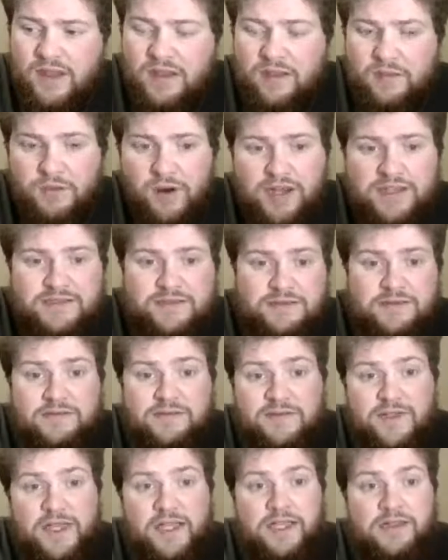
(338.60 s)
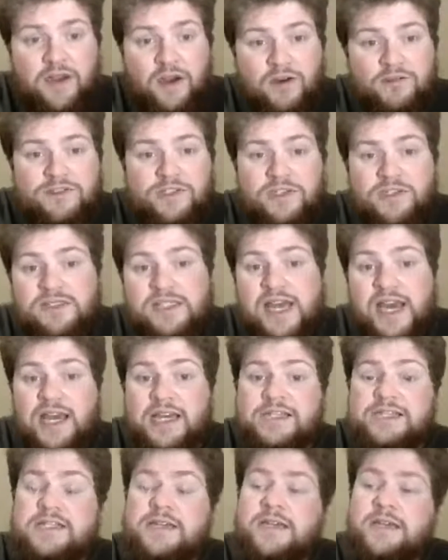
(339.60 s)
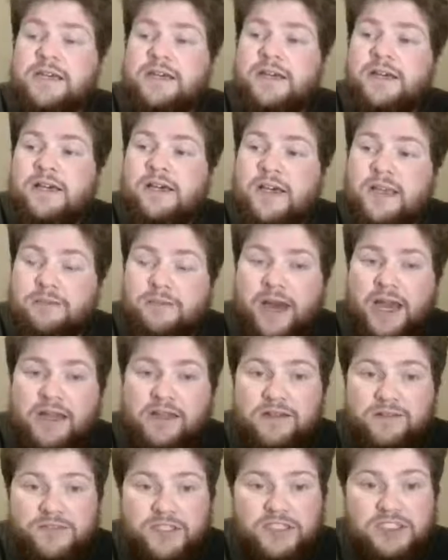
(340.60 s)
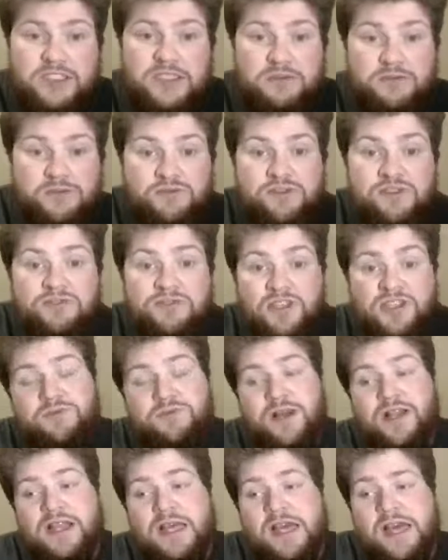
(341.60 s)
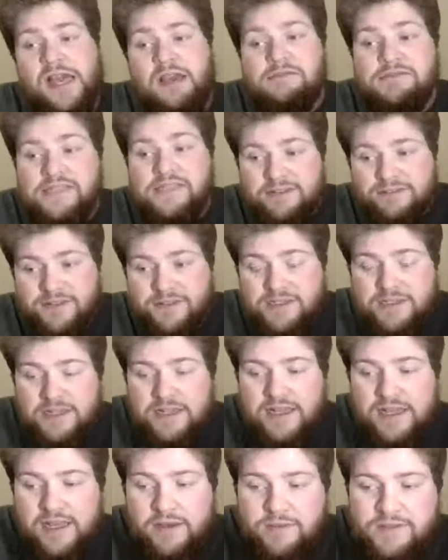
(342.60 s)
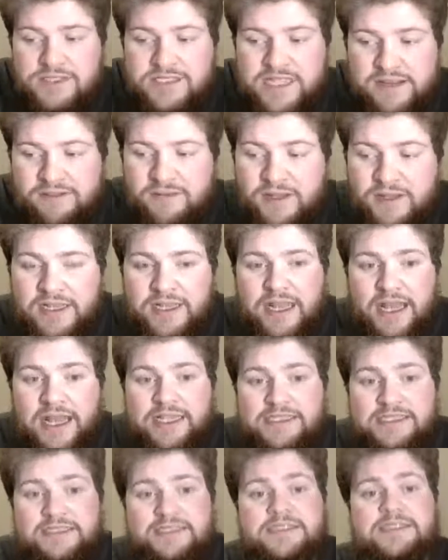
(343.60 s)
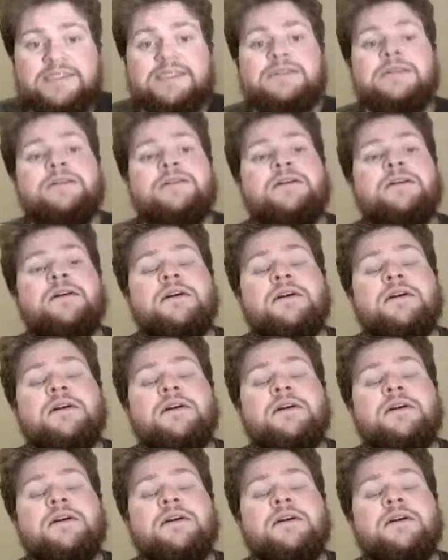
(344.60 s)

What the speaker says: the run that Goff Johns had in the back of Justice League was really, really good as well. It was different. It was definitely his